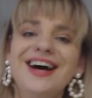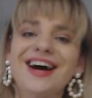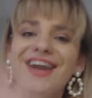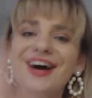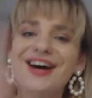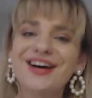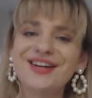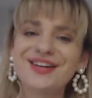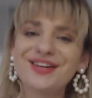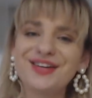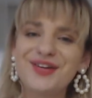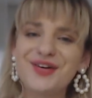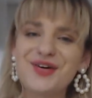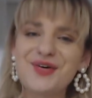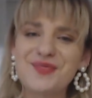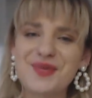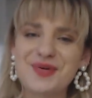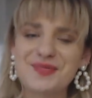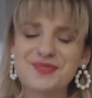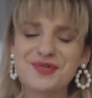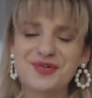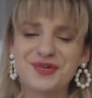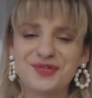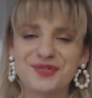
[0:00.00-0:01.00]
Hello my
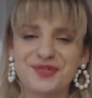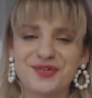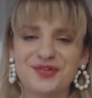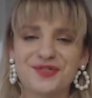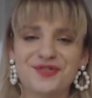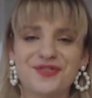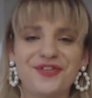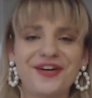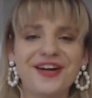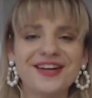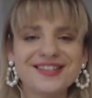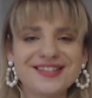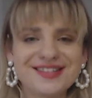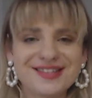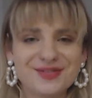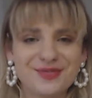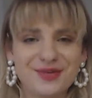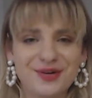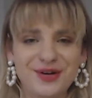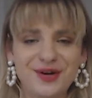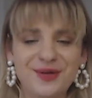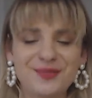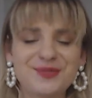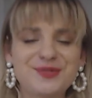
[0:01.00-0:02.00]
beautiful friends,
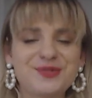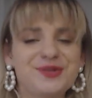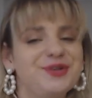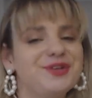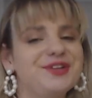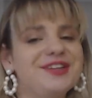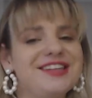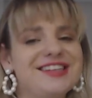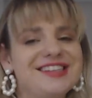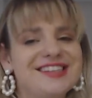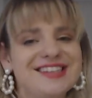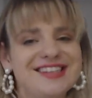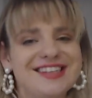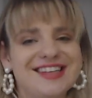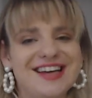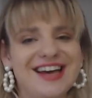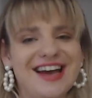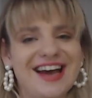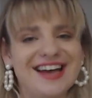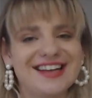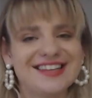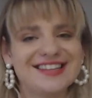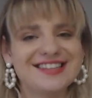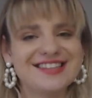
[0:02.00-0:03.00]
welcome to Olesya
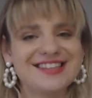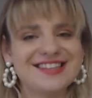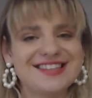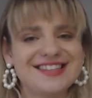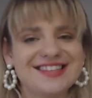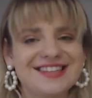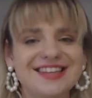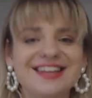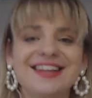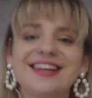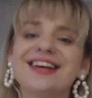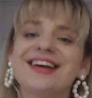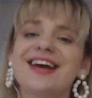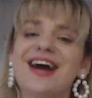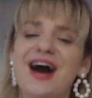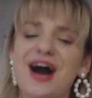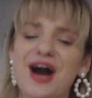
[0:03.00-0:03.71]
and The City.